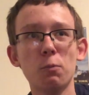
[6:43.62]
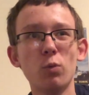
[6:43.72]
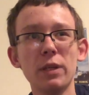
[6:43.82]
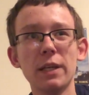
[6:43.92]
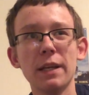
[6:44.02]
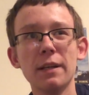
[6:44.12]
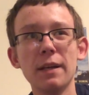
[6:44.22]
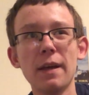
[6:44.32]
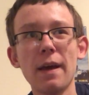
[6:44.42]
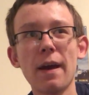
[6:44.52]
weekend,
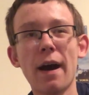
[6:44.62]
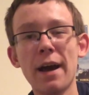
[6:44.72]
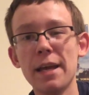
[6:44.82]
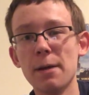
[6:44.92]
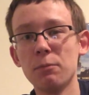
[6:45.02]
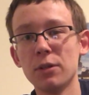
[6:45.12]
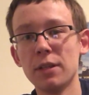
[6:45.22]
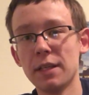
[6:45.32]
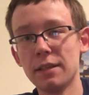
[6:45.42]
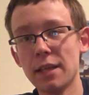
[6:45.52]
I am going
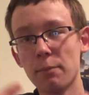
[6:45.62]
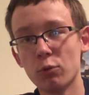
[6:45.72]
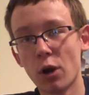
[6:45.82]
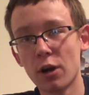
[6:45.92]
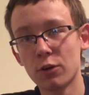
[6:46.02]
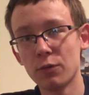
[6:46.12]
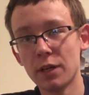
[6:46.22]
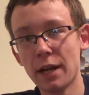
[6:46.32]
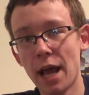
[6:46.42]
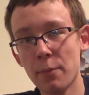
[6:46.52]
to get that product
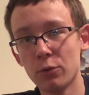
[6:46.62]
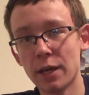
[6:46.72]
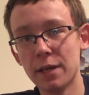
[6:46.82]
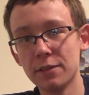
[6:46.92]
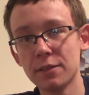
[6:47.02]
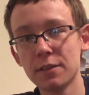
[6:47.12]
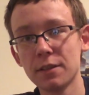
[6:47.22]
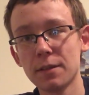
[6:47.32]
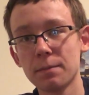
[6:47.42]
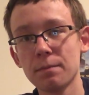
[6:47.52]
red Apple case
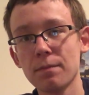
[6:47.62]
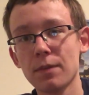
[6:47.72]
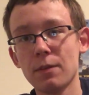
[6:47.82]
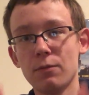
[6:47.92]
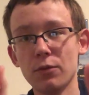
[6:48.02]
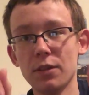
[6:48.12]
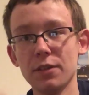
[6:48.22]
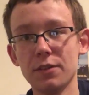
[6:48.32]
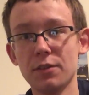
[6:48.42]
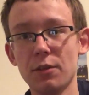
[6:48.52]
for
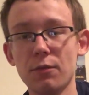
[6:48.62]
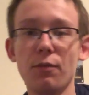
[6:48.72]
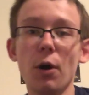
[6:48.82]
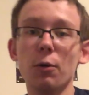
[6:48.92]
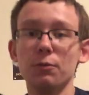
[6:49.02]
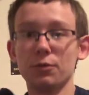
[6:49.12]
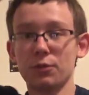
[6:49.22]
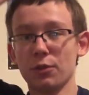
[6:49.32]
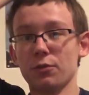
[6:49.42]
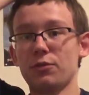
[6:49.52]
this phone.
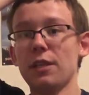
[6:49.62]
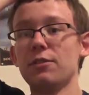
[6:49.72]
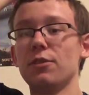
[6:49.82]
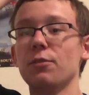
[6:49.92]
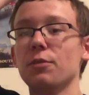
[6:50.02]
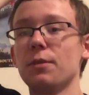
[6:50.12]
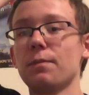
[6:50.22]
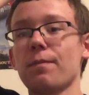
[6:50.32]
So stay tuned.